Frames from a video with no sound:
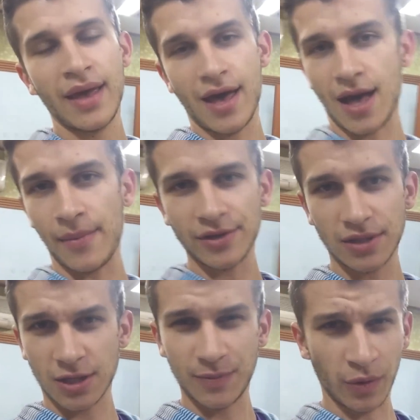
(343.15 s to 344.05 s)
and
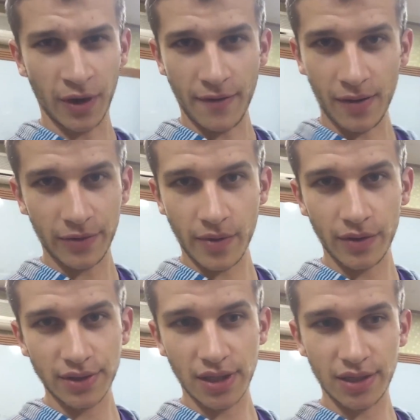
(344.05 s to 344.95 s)
just exploring around with
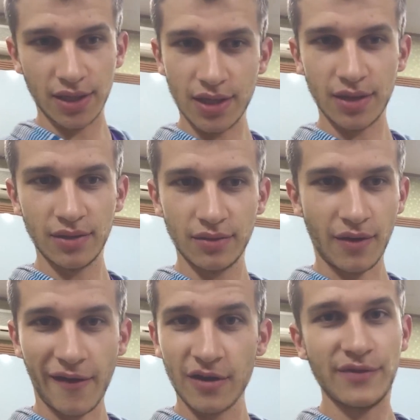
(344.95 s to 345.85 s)
Rosa and
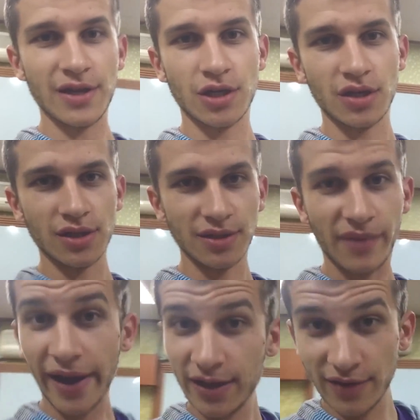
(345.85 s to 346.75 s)
our adventures and
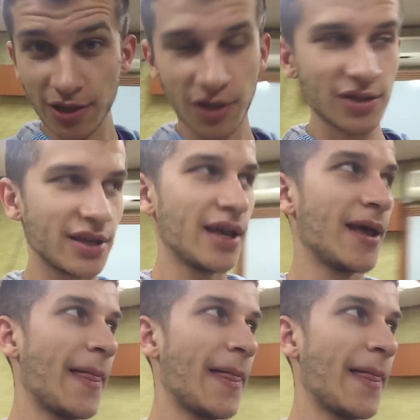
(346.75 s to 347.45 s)
my adventures.